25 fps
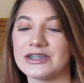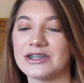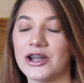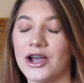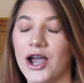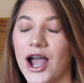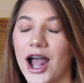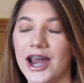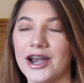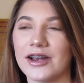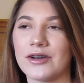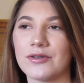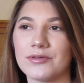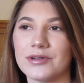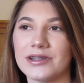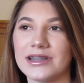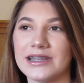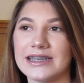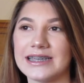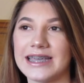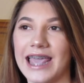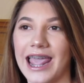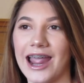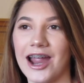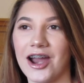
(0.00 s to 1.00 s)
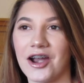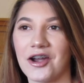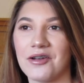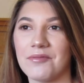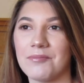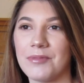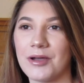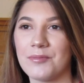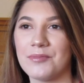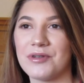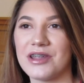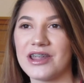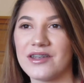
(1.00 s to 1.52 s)
you know, I don't really care
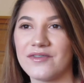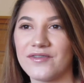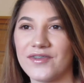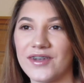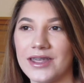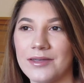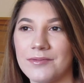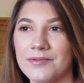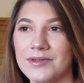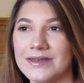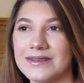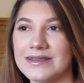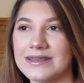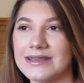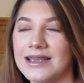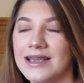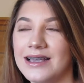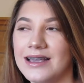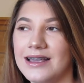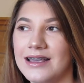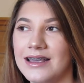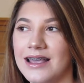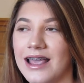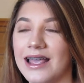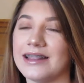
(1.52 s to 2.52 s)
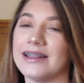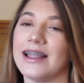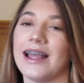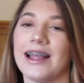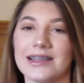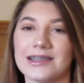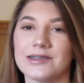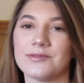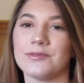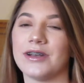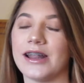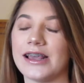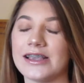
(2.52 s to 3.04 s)
about being famous. And
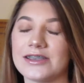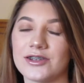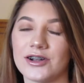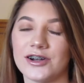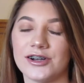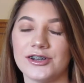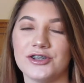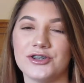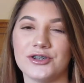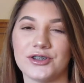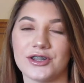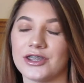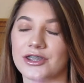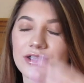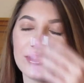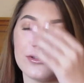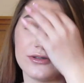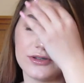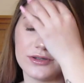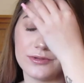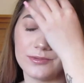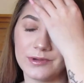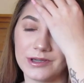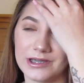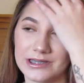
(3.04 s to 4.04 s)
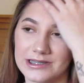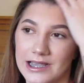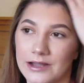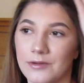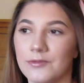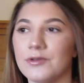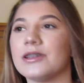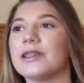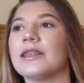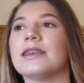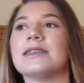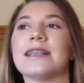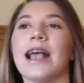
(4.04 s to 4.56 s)
that's when I started doing YouTube, because I
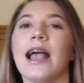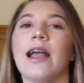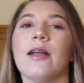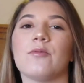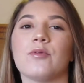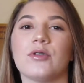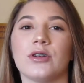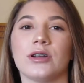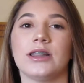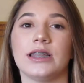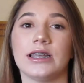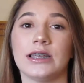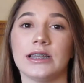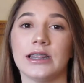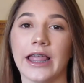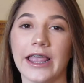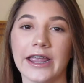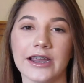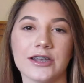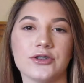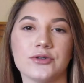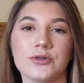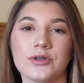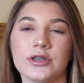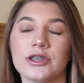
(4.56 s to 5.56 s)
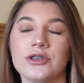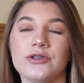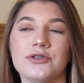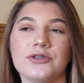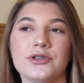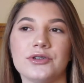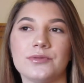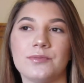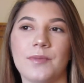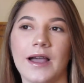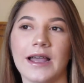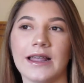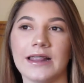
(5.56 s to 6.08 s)
realized I really like doing
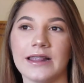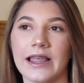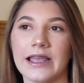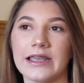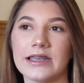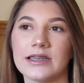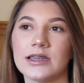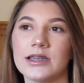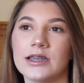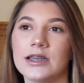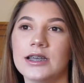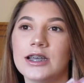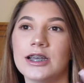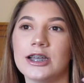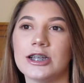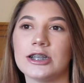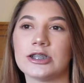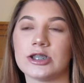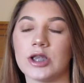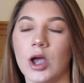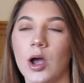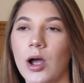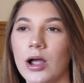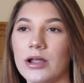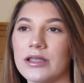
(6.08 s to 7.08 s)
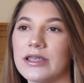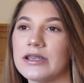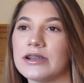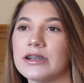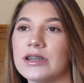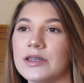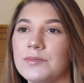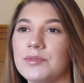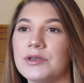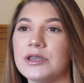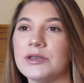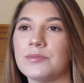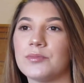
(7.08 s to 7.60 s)
YouTube. I like talking
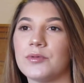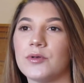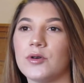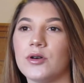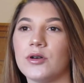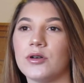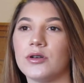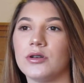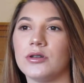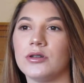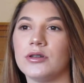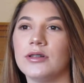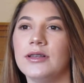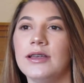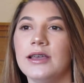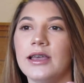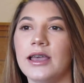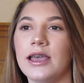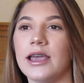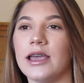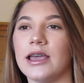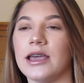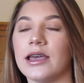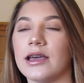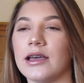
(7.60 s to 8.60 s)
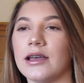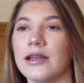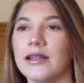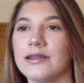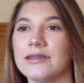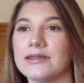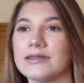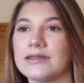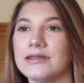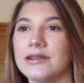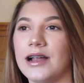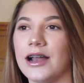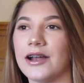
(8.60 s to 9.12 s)
to people
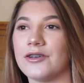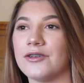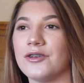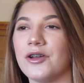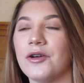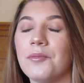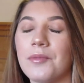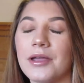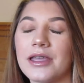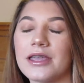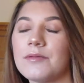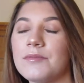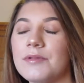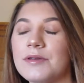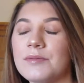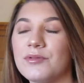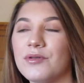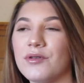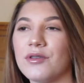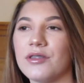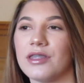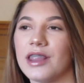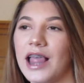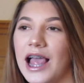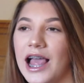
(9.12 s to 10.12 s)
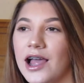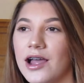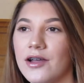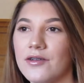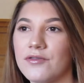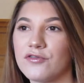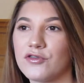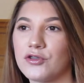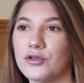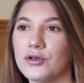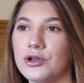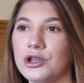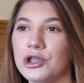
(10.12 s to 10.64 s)
and, I don't know, making people laugh
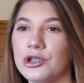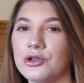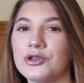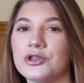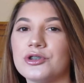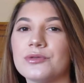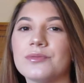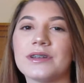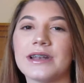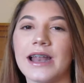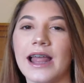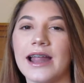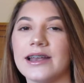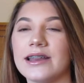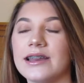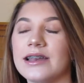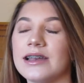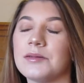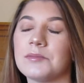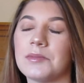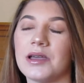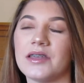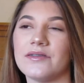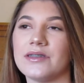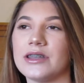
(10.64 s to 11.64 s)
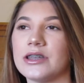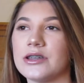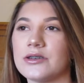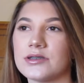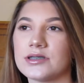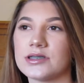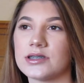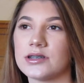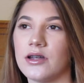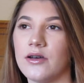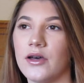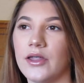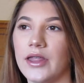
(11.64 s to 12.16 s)
through YouTube and editing my videos
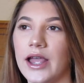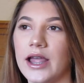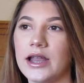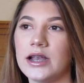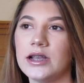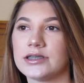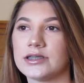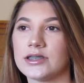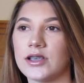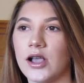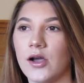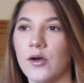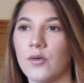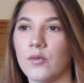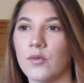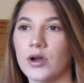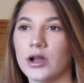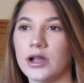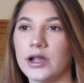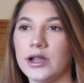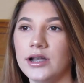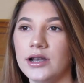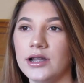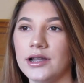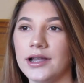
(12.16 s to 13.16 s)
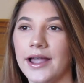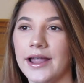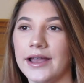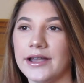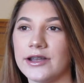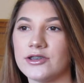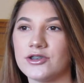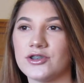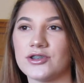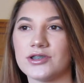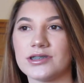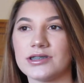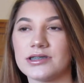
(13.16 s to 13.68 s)
and all that. So we're gonna kind
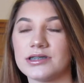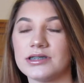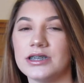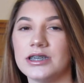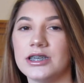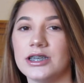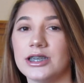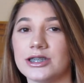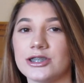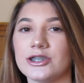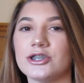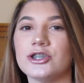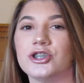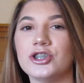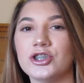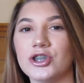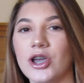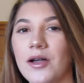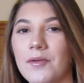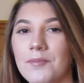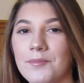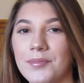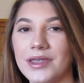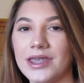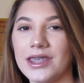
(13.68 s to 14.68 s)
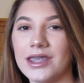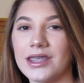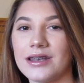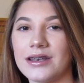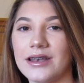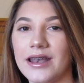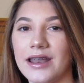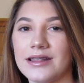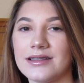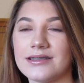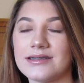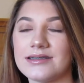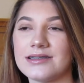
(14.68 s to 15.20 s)
of just jump in
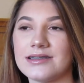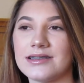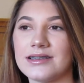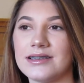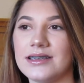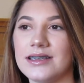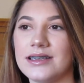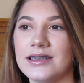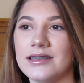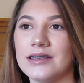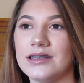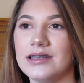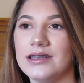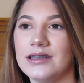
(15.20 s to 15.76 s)
and see